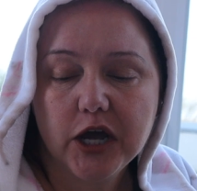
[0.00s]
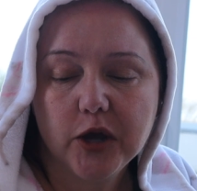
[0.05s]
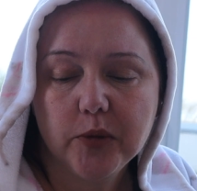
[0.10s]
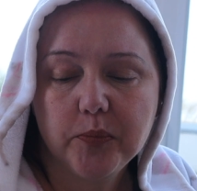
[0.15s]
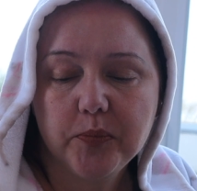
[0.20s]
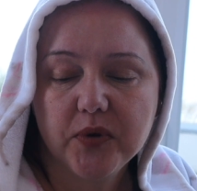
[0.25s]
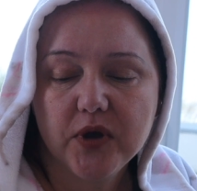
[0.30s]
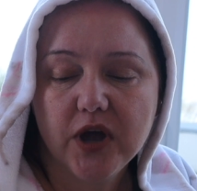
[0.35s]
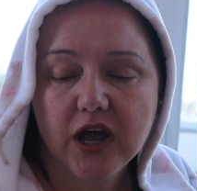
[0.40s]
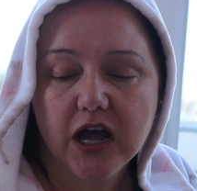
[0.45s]

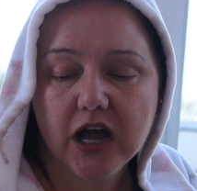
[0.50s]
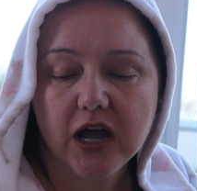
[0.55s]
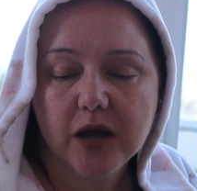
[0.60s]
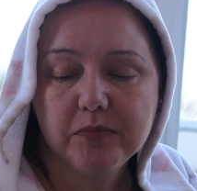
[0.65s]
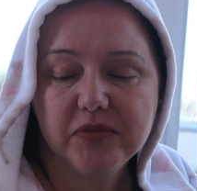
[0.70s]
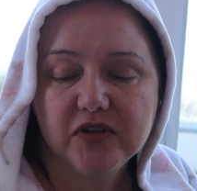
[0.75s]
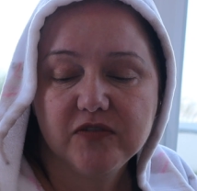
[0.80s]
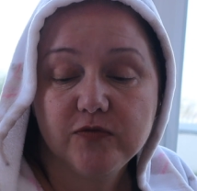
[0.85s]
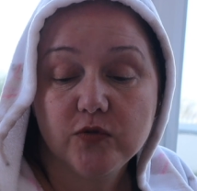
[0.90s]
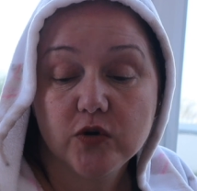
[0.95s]
up
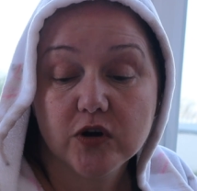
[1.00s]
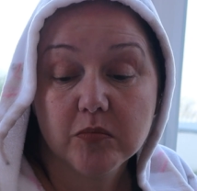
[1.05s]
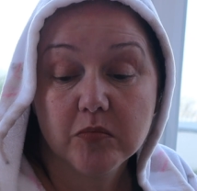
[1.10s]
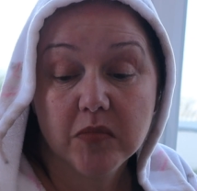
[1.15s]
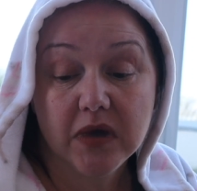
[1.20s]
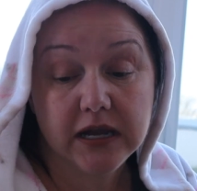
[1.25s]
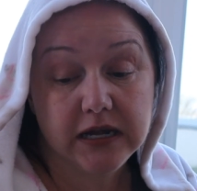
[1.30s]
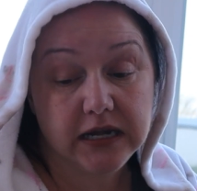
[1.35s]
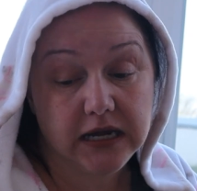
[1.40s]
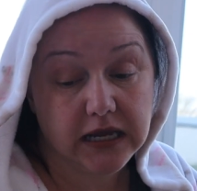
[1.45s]
before
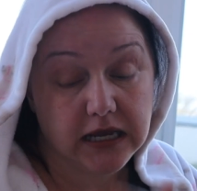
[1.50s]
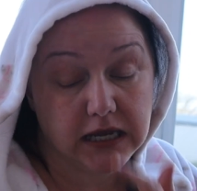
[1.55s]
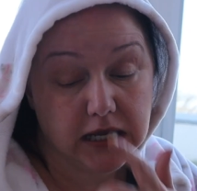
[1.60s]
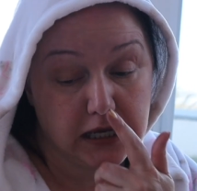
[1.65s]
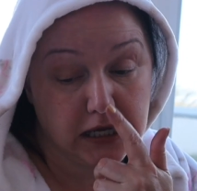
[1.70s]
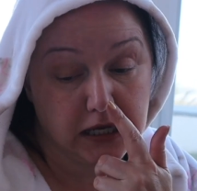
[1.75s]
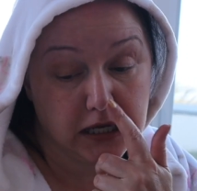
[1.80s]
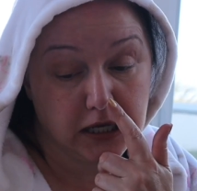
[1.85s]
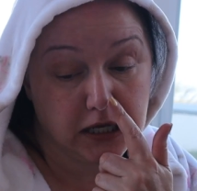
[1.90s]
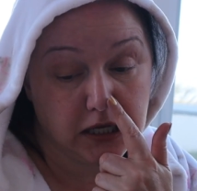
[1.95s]

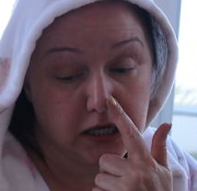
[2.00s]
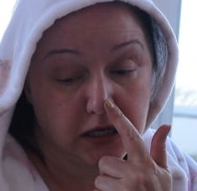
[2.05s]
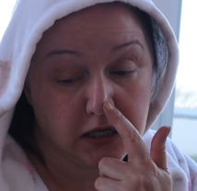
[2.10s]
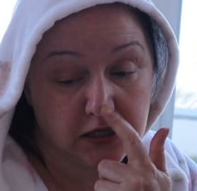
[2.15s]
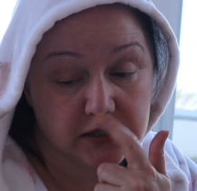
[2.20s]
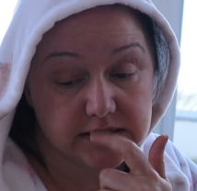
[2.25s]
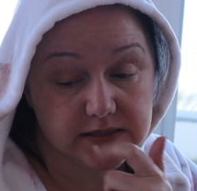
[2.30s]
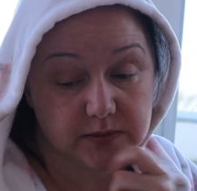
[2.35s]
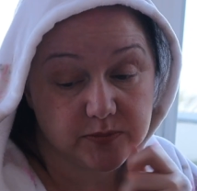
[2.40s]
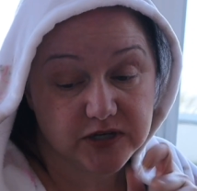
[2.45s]

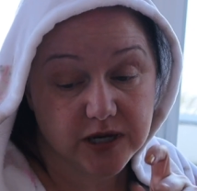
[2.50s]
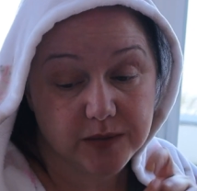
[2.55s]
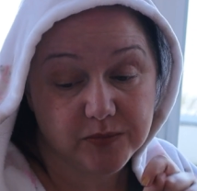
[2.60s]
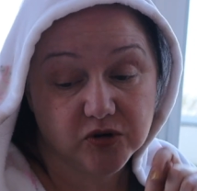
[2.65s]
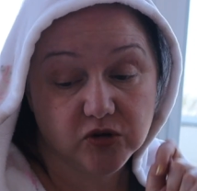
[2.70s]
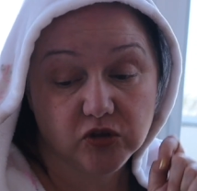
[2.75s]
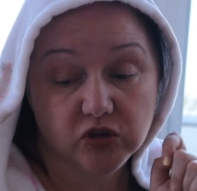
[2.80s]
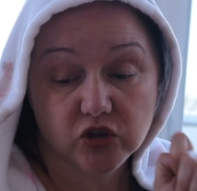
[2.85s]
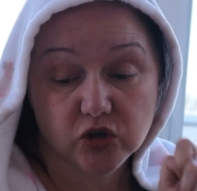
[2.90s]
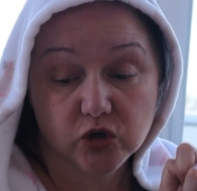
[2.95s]
Monday,
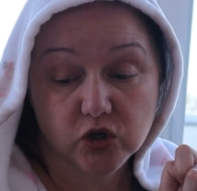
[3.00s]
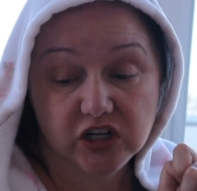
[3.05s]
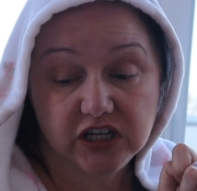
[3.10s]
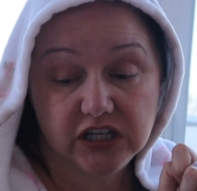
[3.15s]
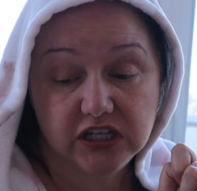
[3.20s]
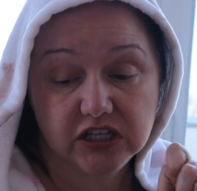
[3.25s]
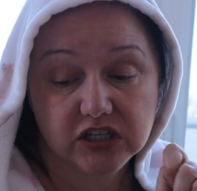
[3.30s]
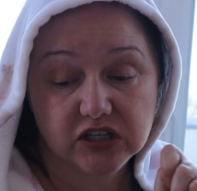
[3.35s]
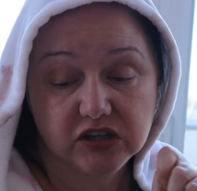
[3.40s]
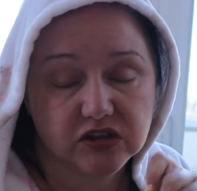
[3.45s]
September
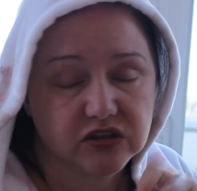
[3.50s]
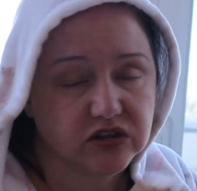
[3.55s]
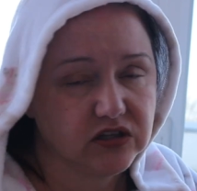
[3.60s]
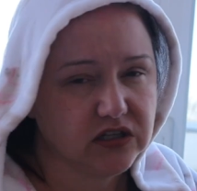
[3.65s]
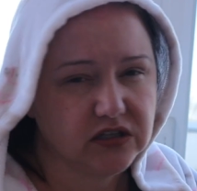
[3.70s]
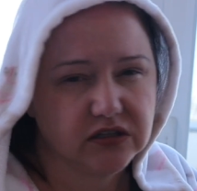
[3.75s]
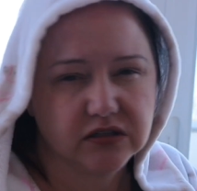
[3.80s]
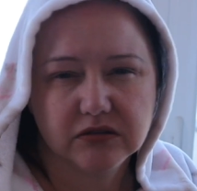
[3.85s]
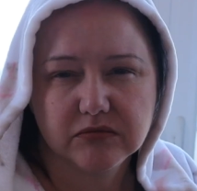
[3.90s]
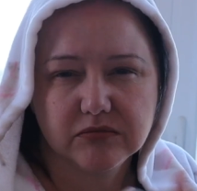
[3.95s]
30th
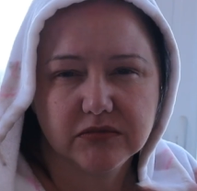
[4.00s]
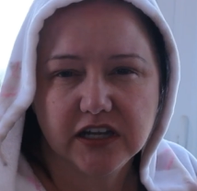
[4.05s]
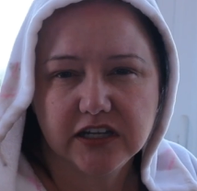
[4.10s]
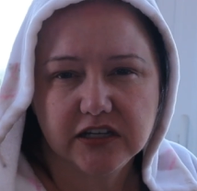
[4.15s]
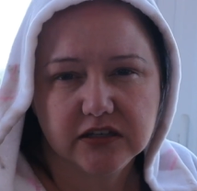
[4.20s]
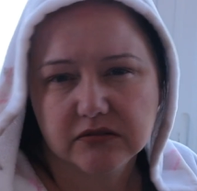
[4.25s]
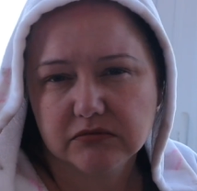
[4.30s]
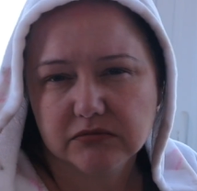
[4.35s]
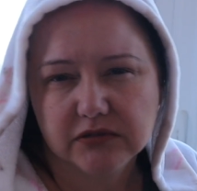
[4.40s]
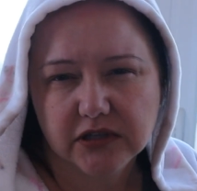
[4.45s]
at
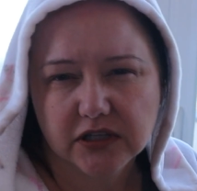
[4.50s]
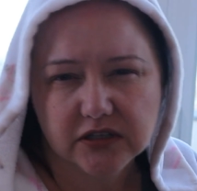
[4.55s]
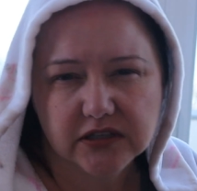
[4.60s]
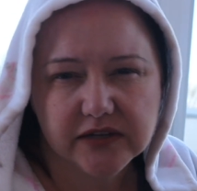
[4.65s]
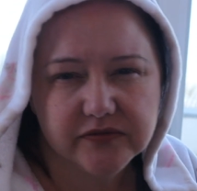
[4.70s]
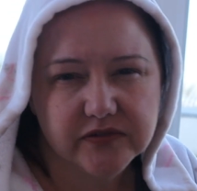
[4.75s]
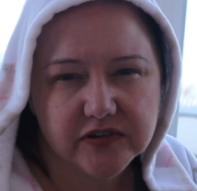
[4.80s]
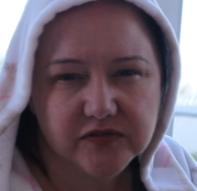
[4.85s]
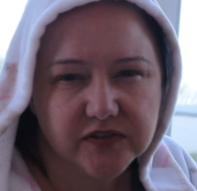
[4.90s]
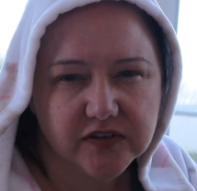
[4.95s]
like
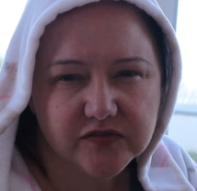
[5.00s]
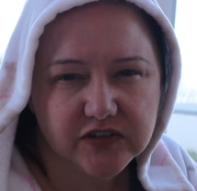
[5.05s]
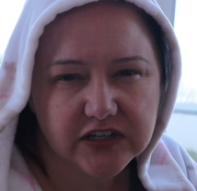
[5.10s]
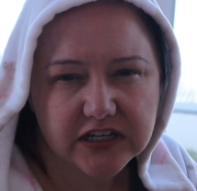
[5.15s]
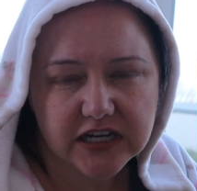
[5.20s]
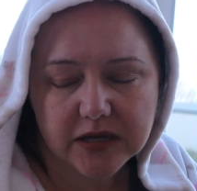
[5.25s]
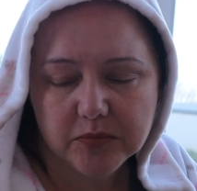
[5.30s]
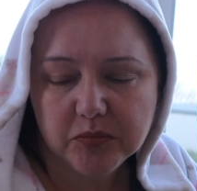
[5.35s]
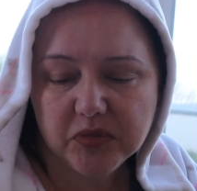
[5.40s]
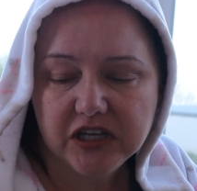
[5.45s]

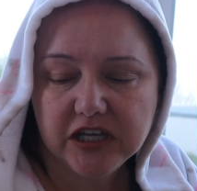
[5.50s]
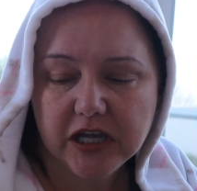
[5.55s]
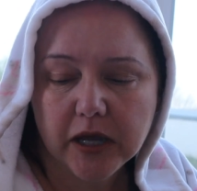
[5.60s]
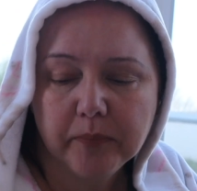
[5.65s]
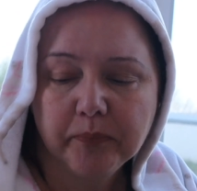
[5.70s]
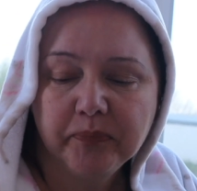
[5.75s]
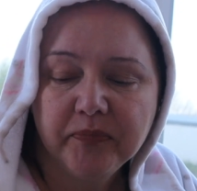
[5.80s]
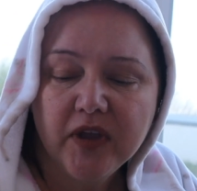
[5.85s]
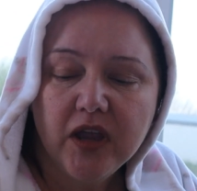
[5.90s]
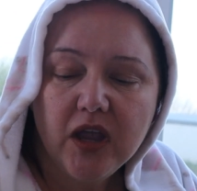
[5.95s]
11:59
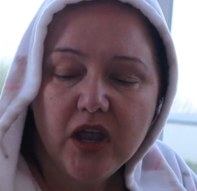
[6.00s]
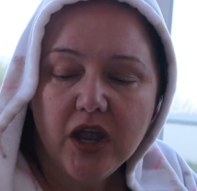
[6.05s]
p.m.